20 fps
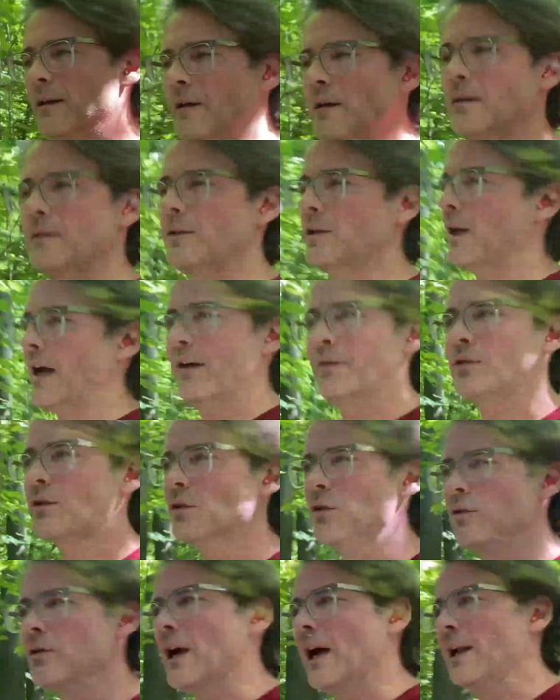you have to
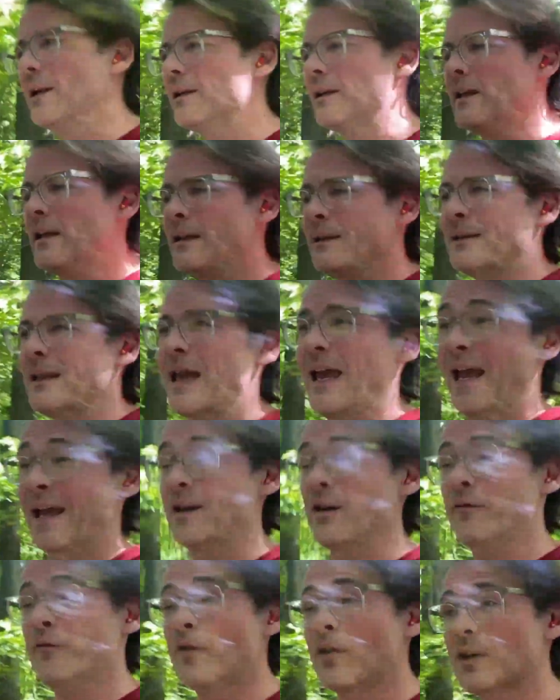do that. And
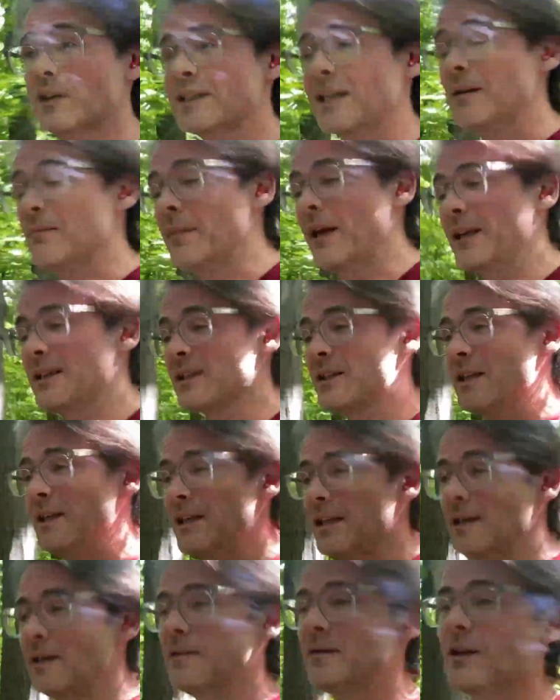of course it makes
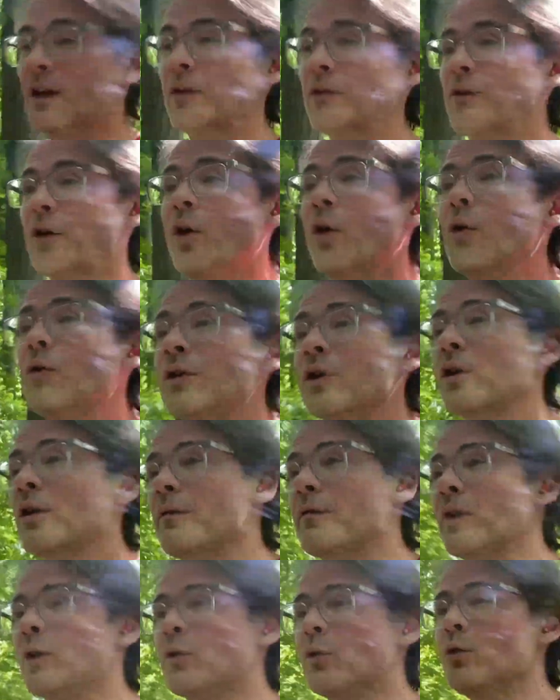the ogre of
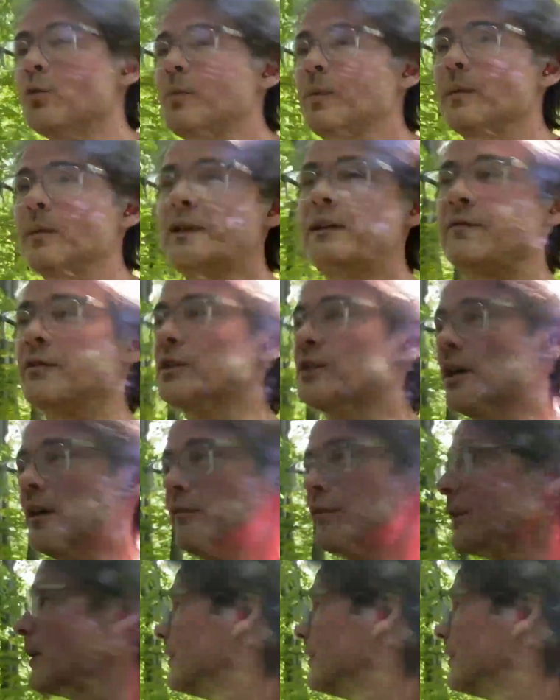the group even tougher.